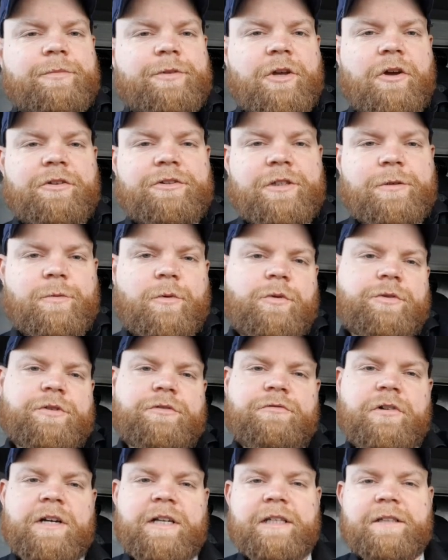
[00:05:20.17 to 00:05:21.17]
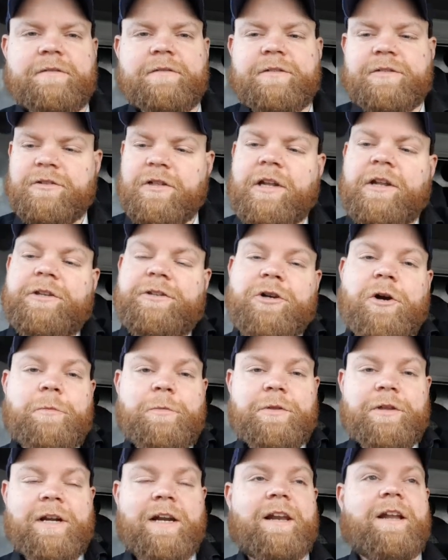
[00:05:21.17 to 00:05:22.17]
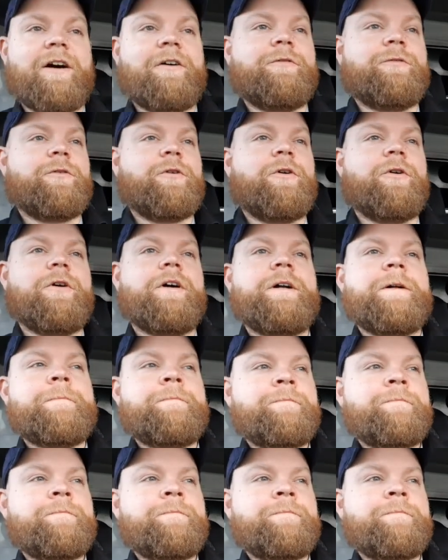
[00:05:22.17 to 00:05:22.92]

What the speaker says: dirty water running on top of the glove, or